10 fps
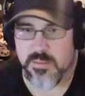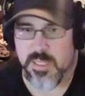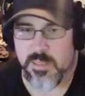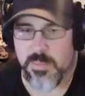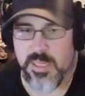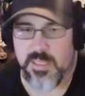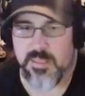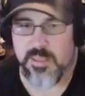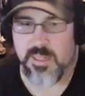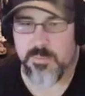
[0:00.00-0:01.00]
Not bad.
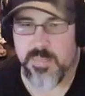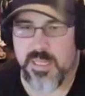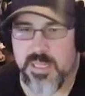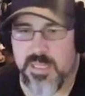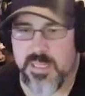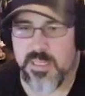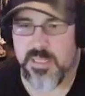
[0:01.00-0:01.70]
Not a bad hit.